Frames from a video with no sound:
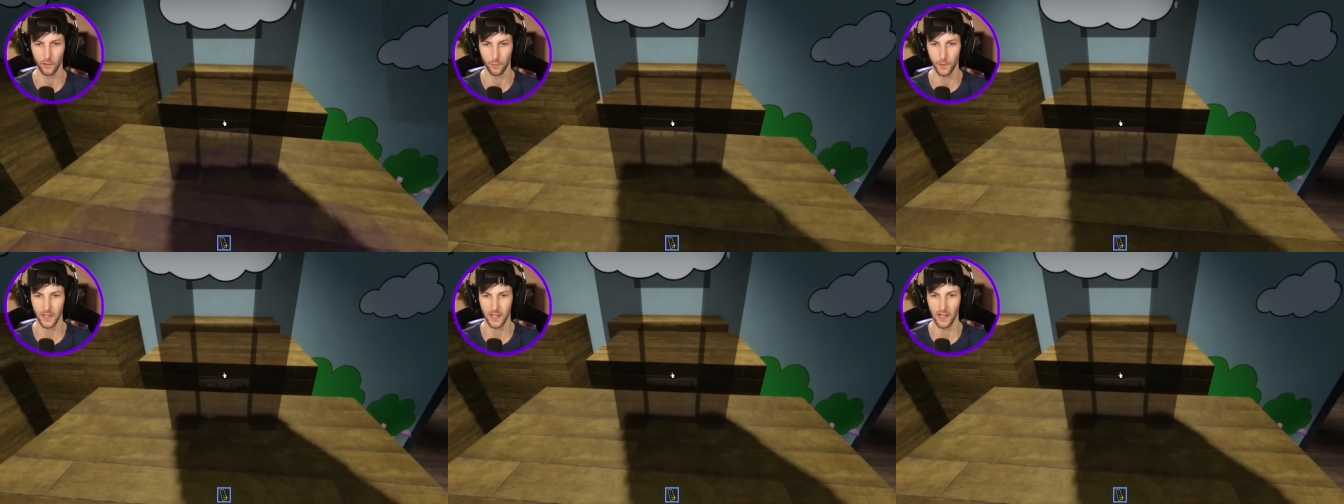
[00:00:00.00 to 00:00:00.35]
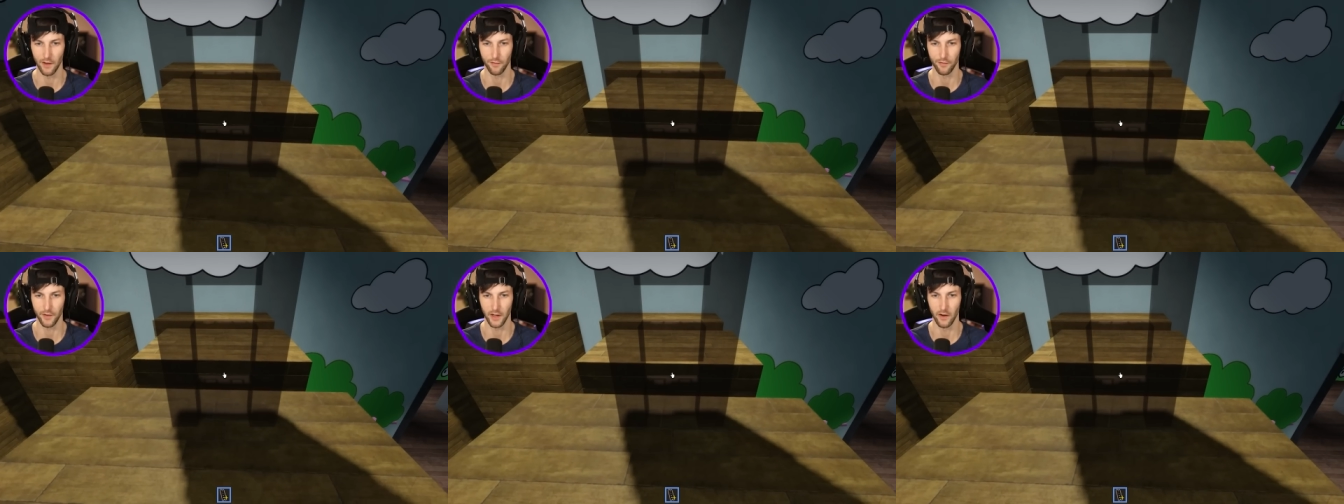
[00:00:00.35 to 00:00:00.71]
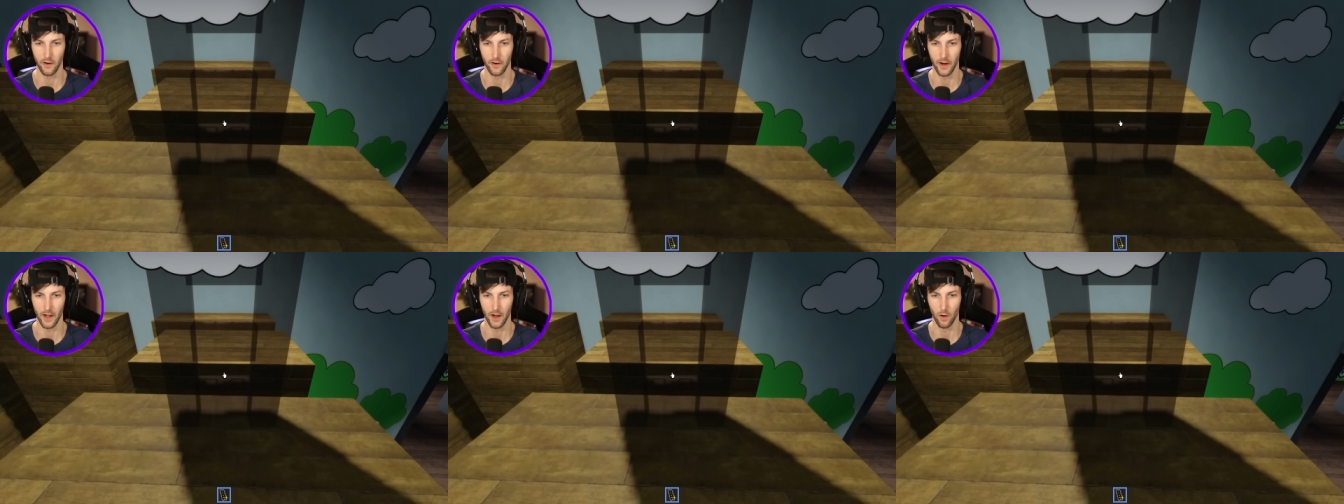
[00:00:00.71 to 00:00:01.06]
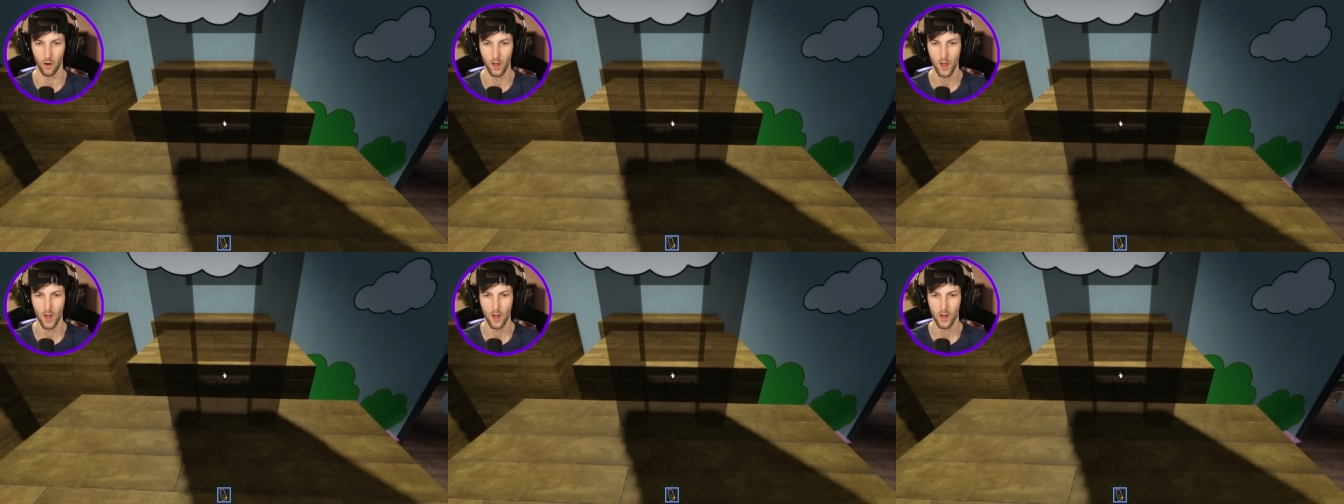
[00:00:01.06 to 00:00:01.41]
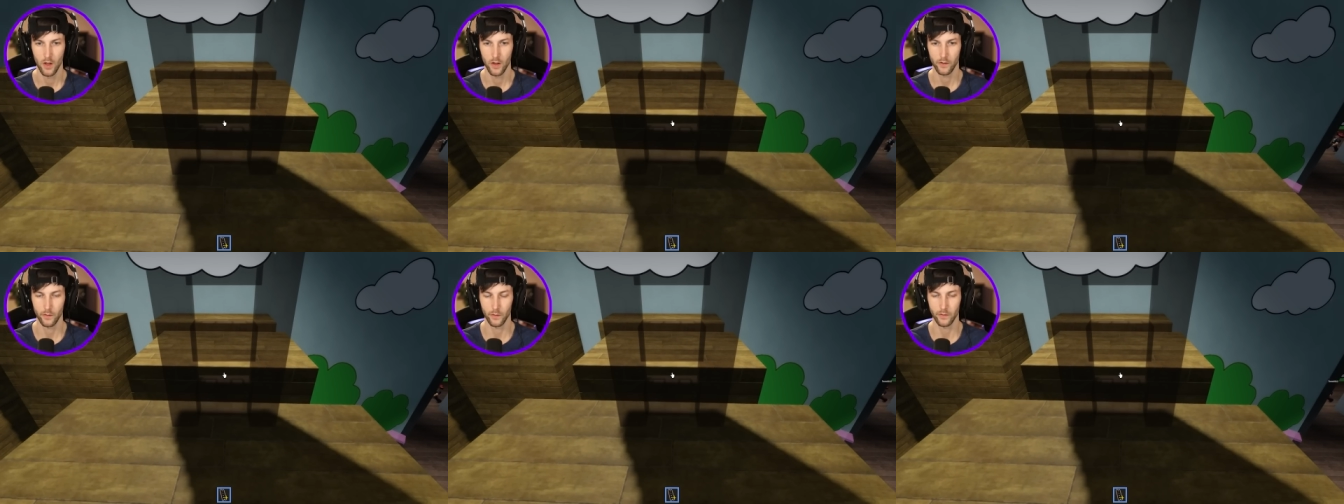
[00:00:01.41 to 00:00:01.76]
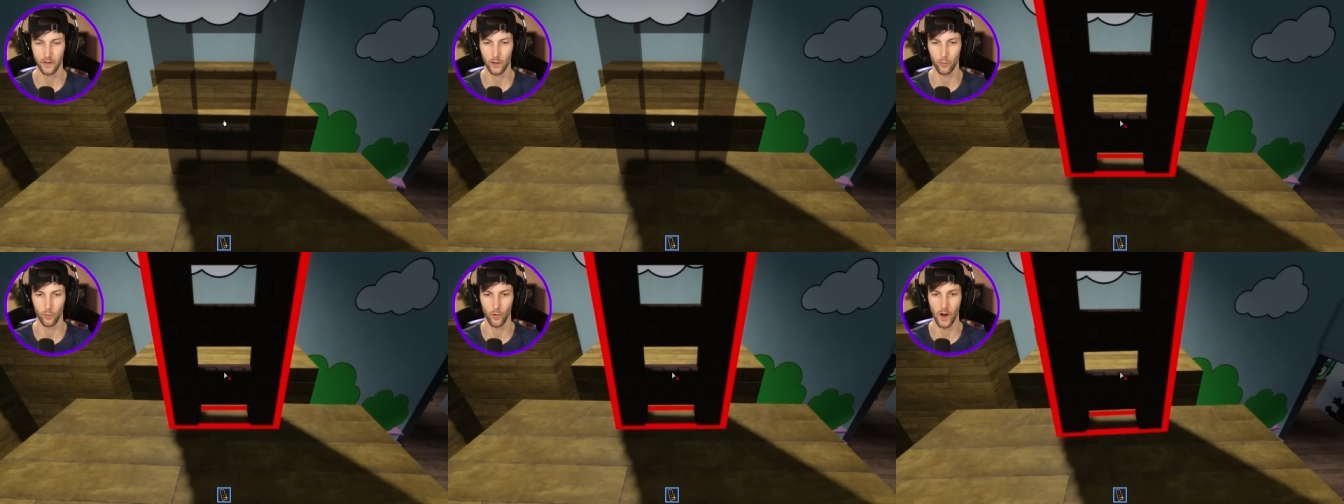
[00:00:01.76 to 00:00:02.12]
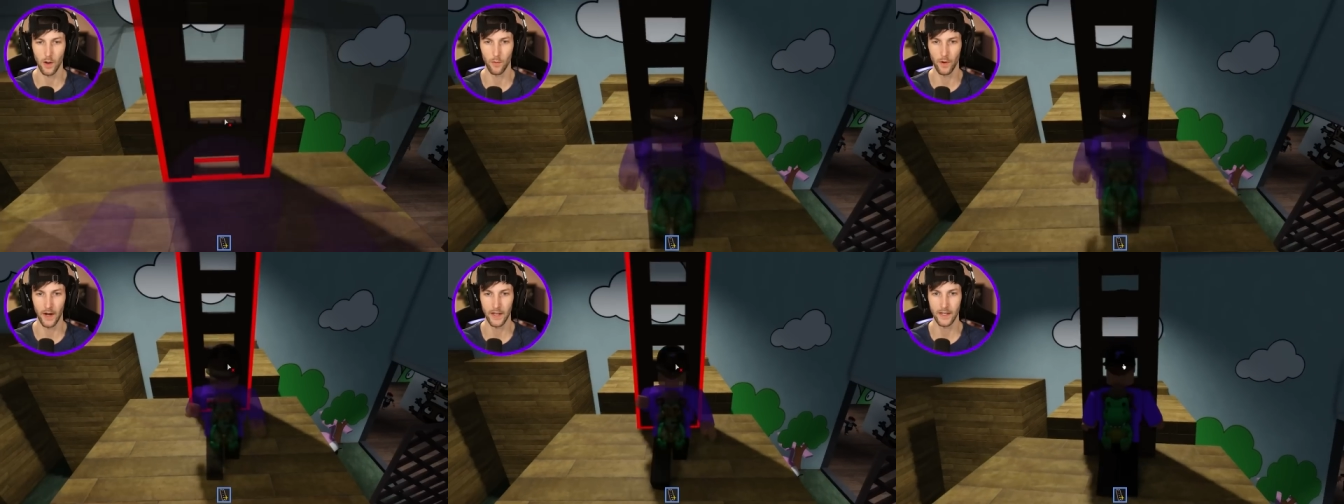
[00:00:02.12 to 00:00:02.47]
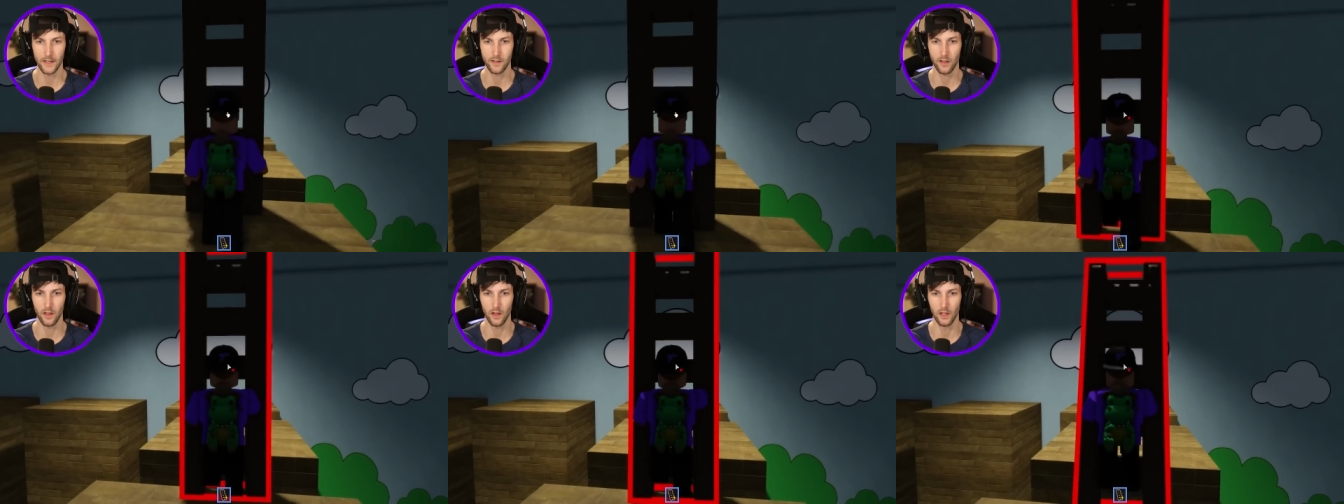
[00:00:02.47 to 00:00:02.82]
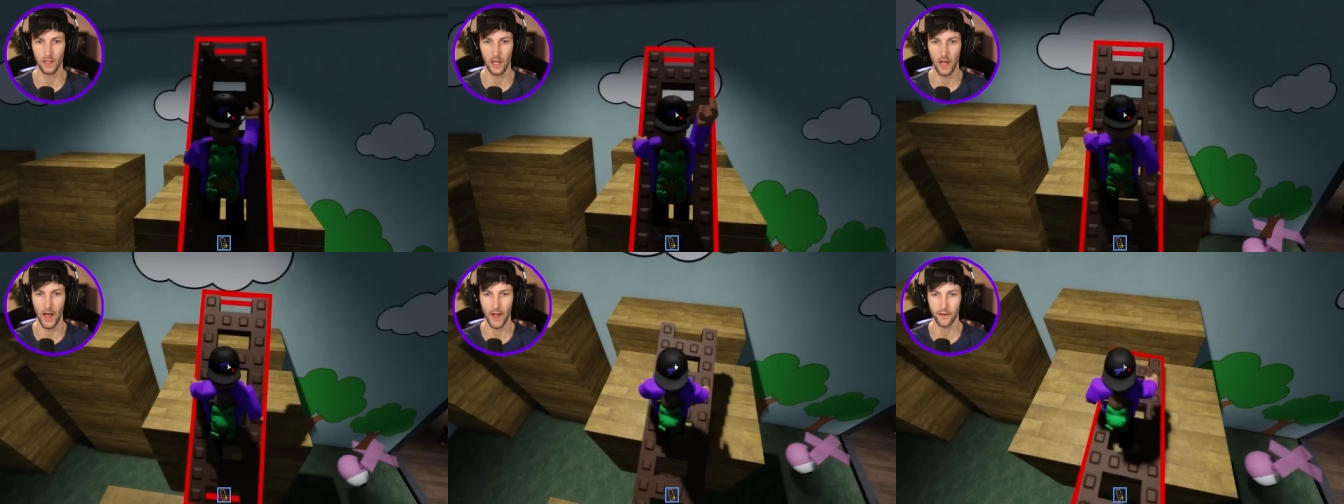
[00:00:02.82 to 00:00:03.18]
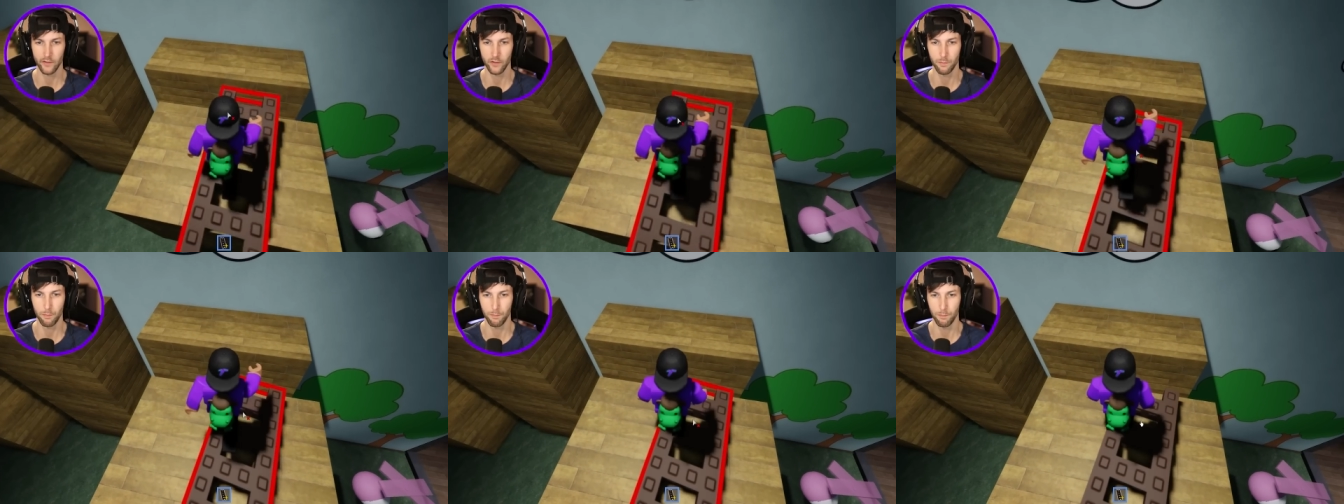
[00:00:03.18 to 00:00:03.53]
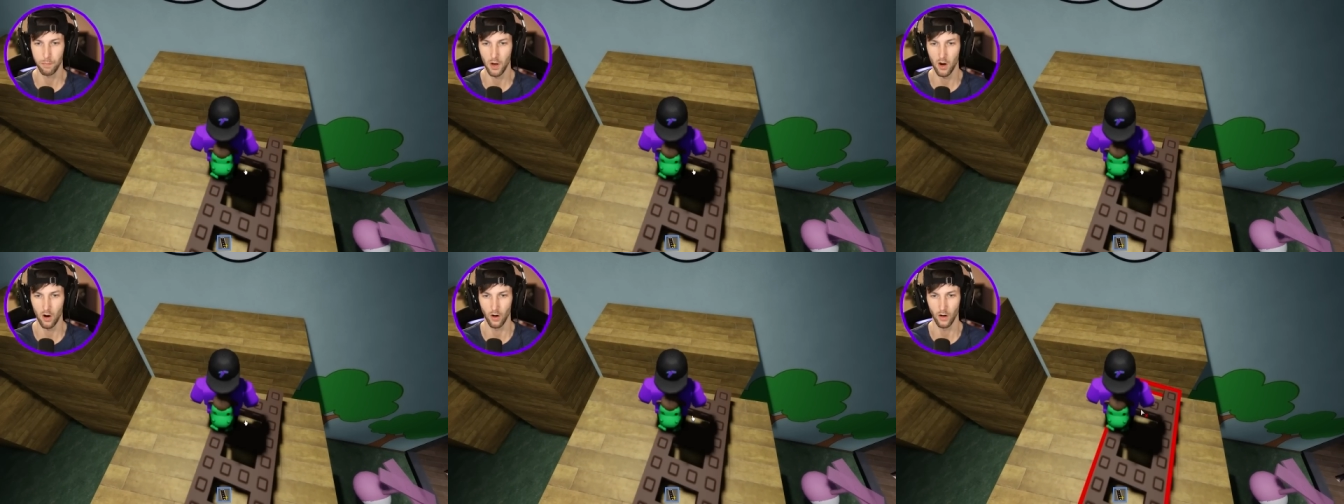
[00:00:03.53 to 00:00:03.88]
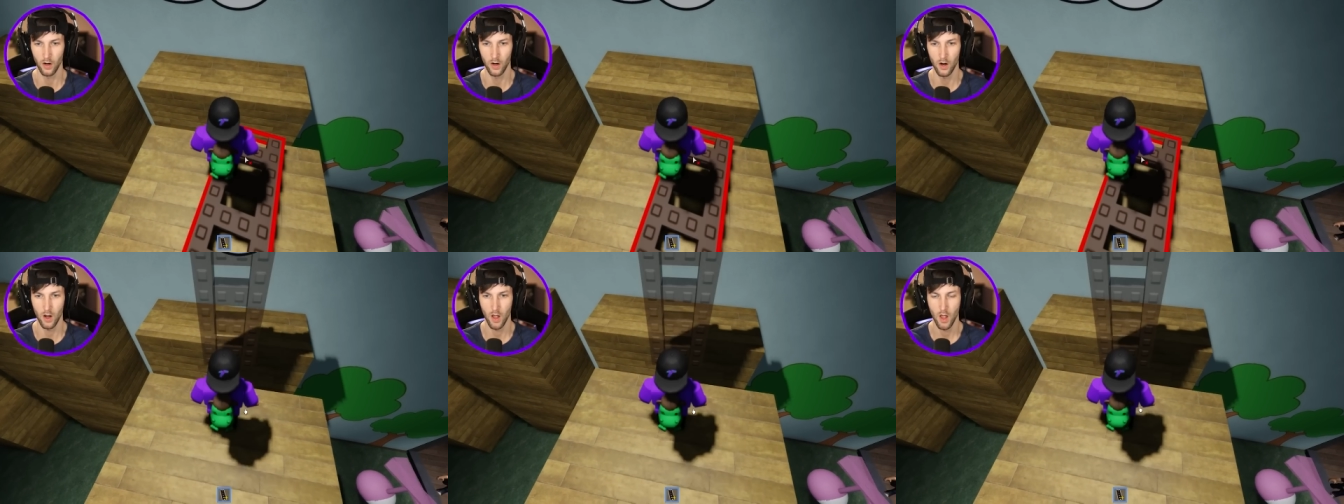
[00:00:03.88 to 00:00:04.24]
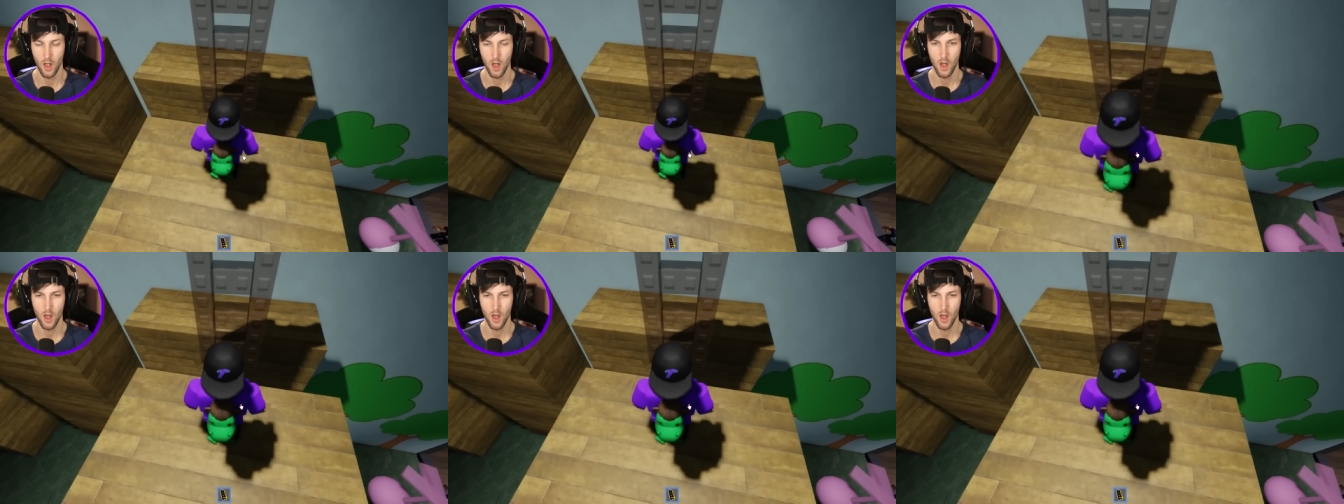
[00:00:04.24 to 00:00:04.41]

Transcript: because we can't figure it out. So it's like right when I get to the last part,